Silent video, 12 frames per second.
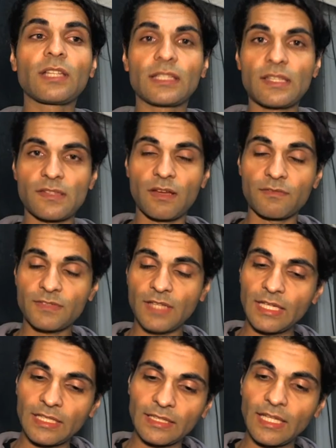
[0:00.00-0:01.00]
like I've
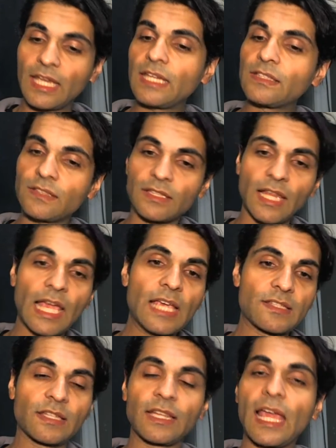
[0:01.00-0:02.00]
taken layers and
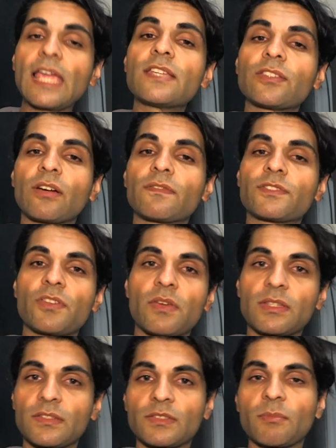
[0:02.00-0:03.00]
layers and layers off
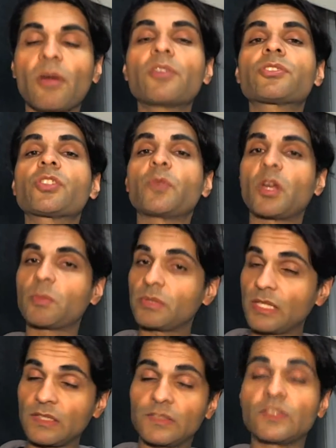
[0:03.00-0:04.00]
doing this emotional work, but
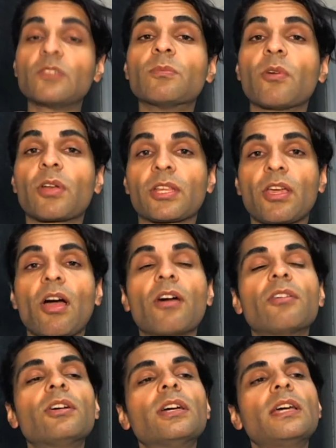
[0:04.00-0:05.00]
there's still more to
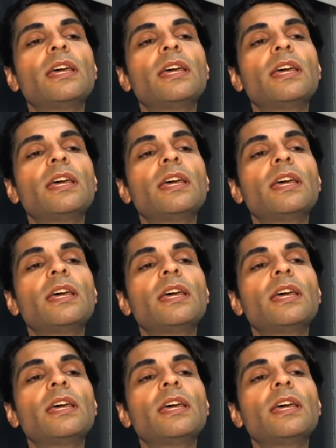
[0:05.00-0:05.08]
go.